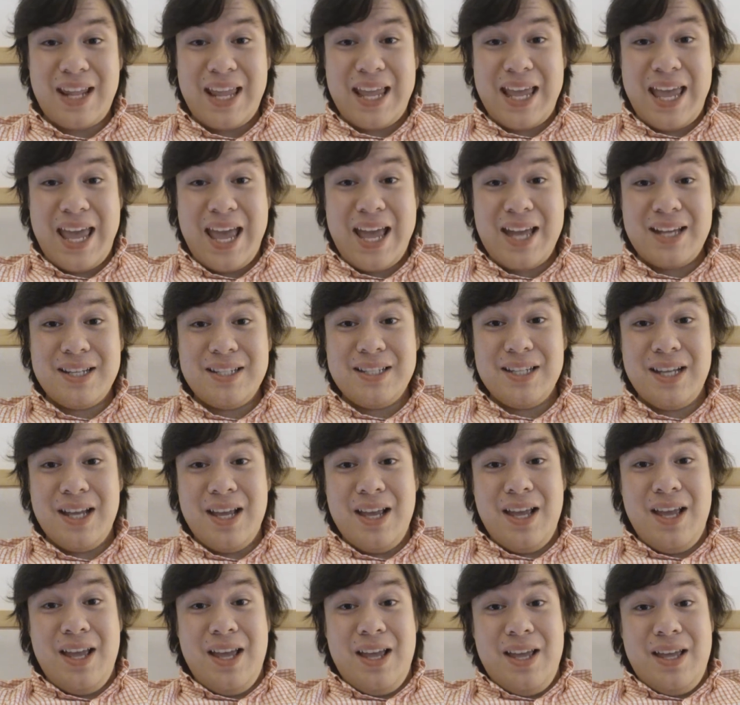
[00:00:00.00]
And
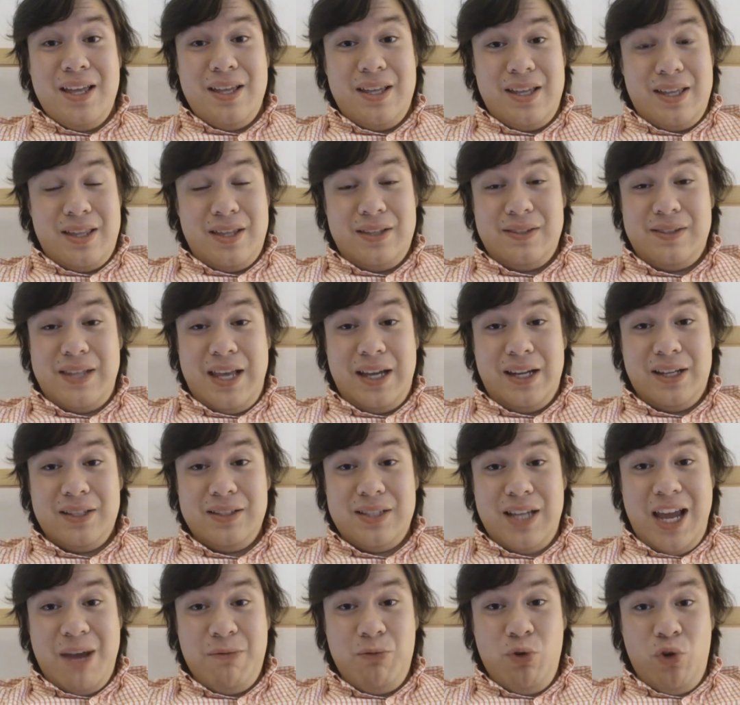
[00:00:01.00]
the second
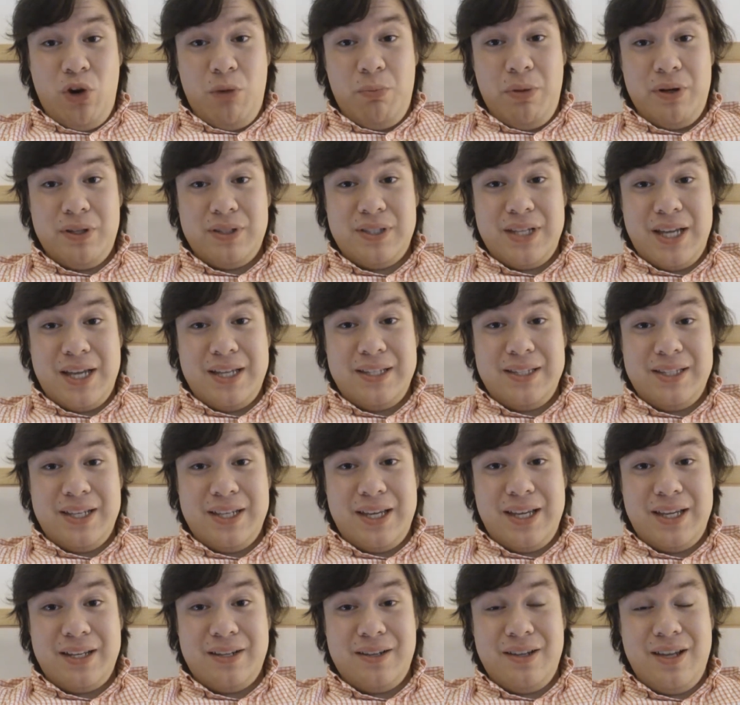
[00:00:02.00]
time Norbert does
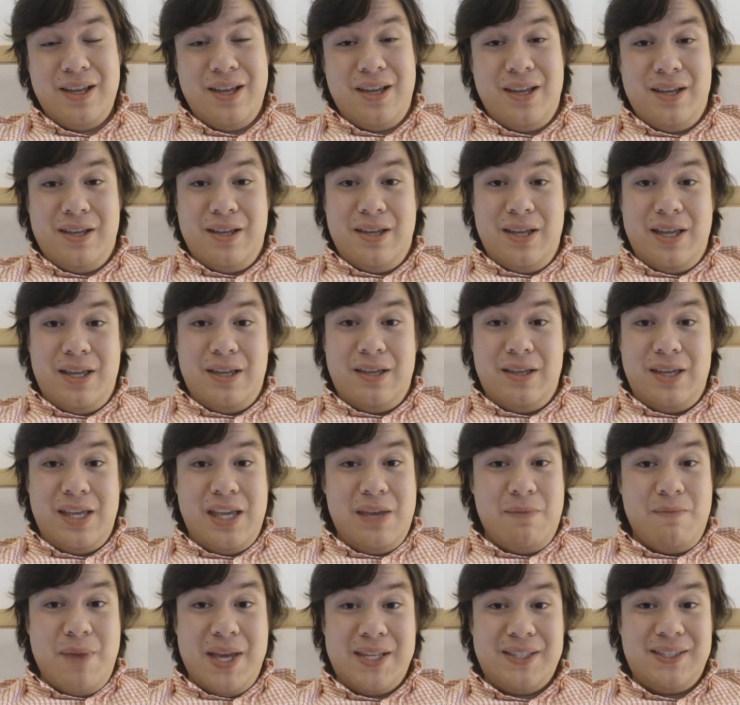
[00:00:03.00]
it,
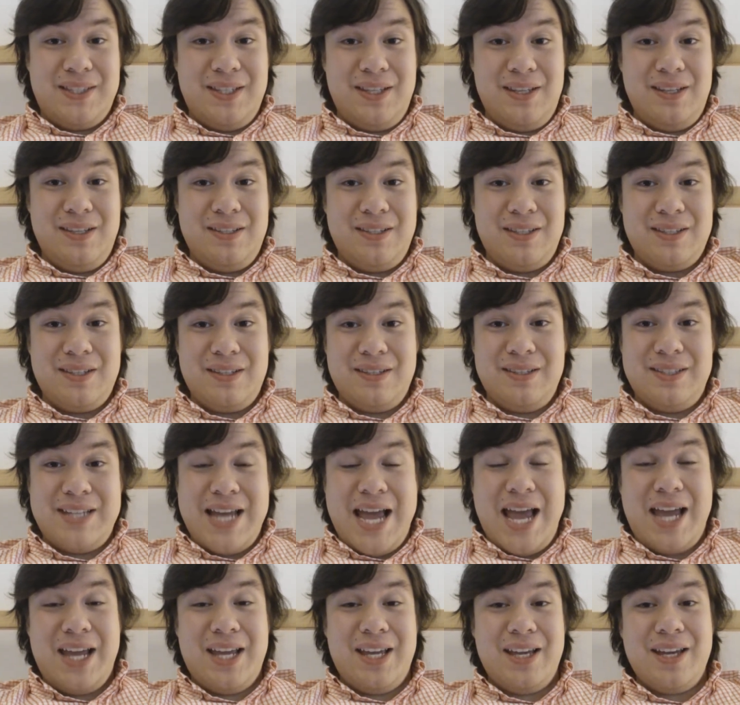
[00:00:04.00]
he misses,
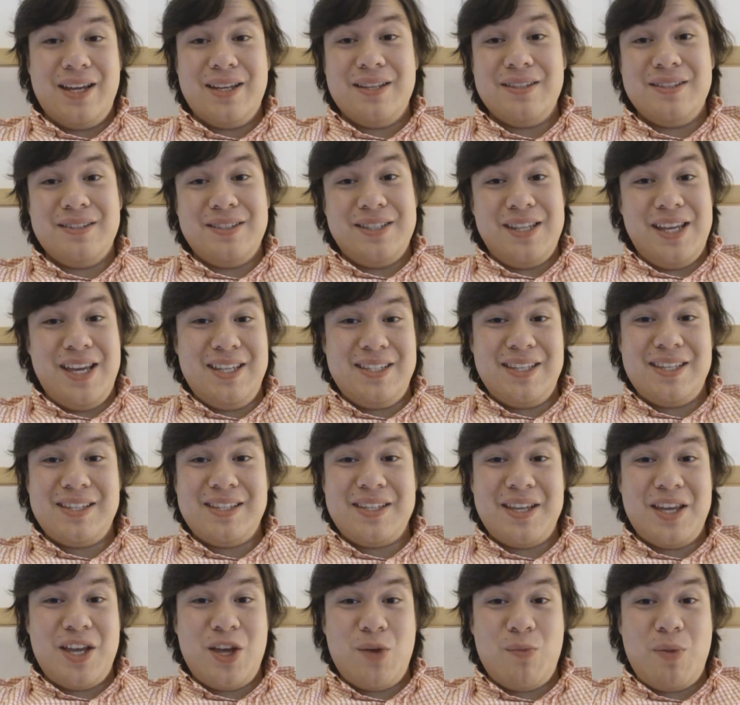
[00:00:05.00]
Daggett teases
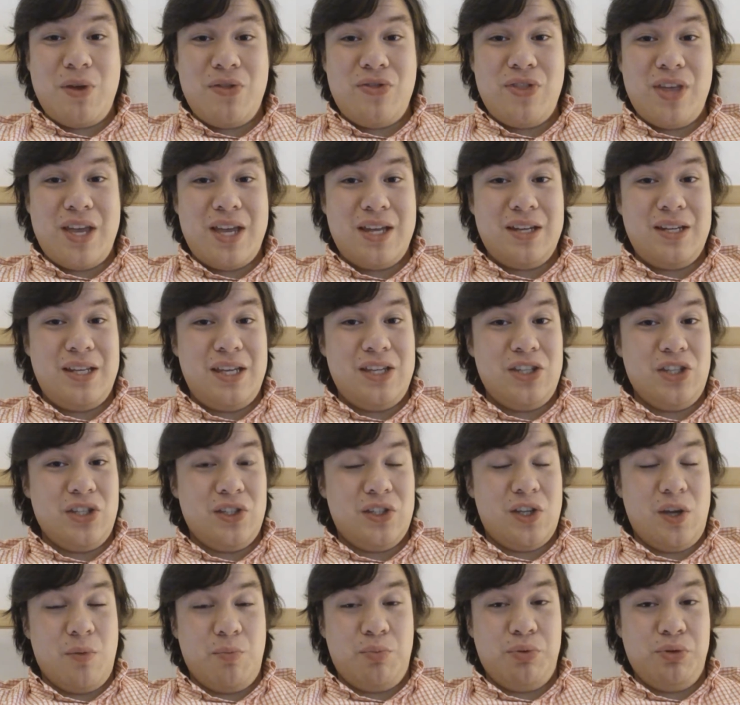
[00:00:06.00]
him, and then he
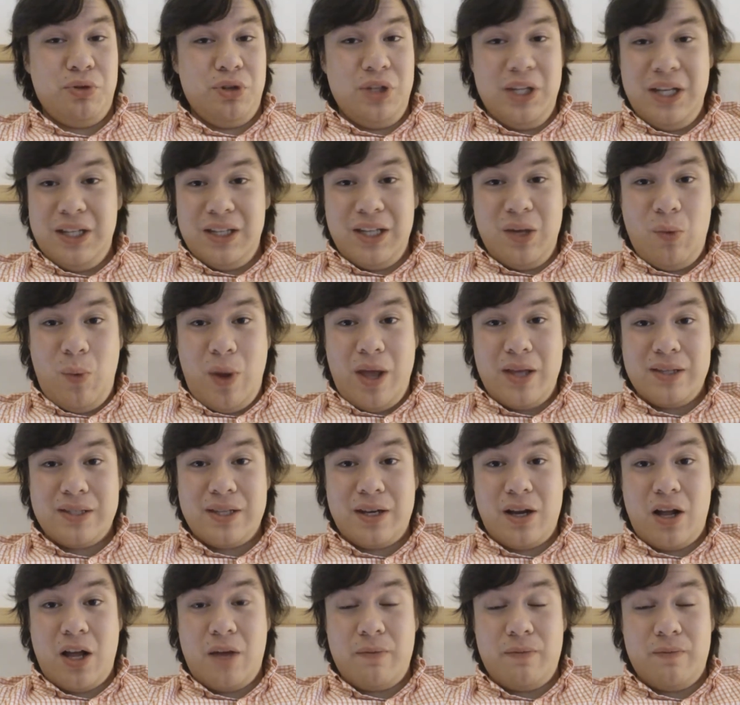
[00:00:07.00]
just completely wails
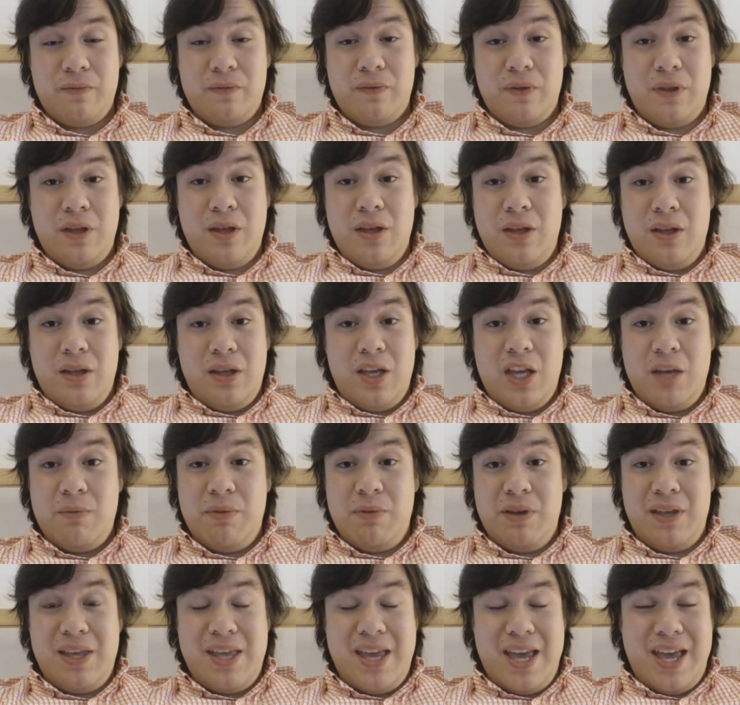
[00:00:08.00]
it on him
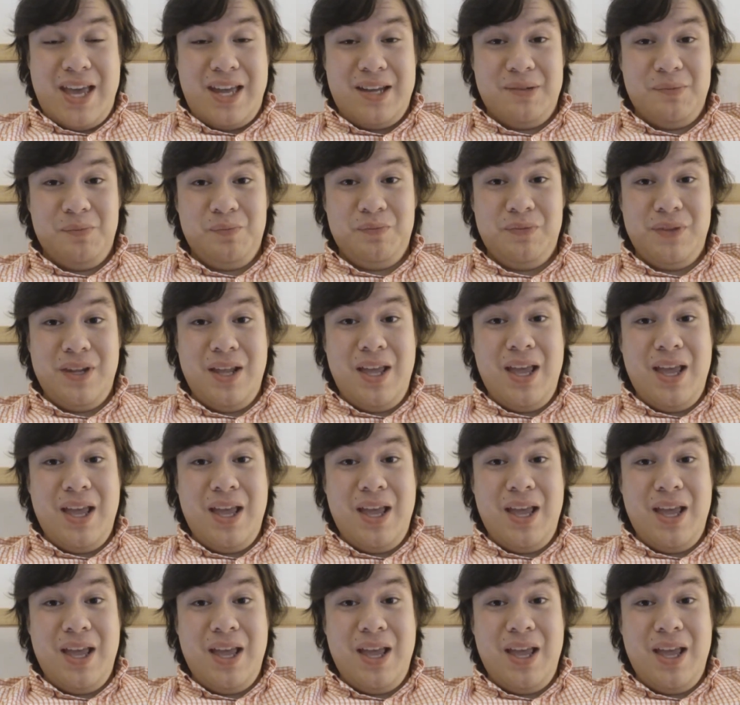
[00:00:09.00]
again.